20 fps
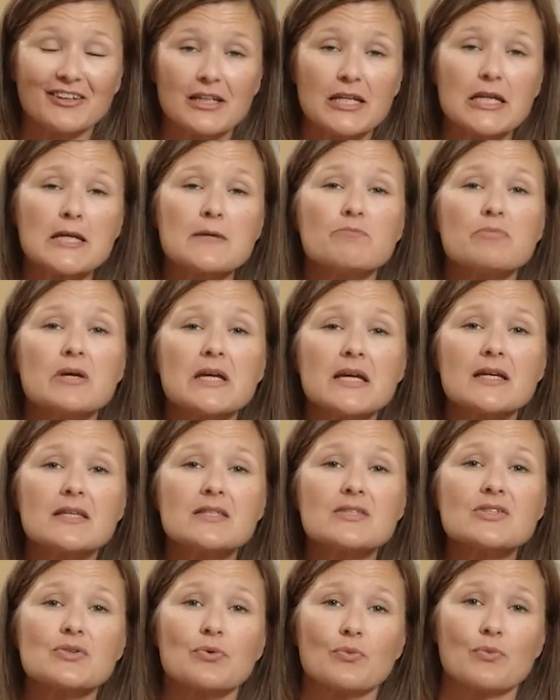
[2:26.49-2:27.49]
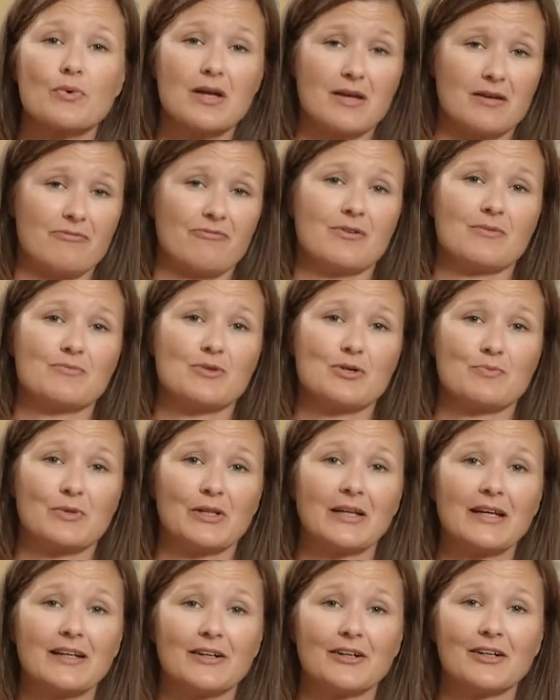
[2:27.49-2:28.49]
Keep pens away from your
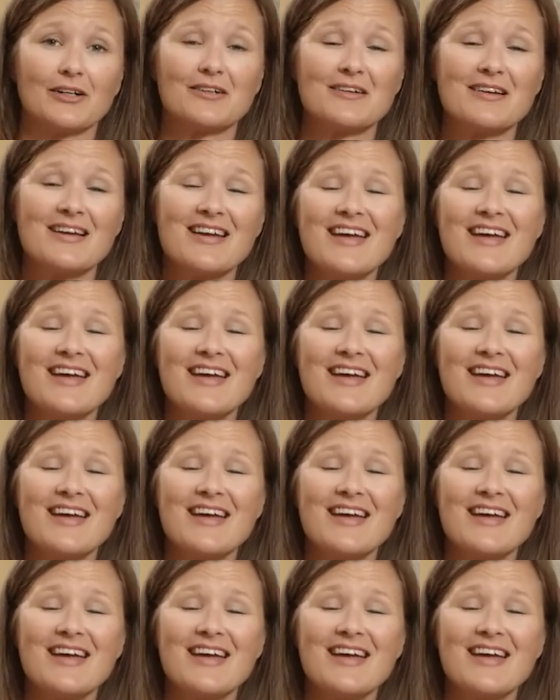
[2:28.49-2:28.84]
planner.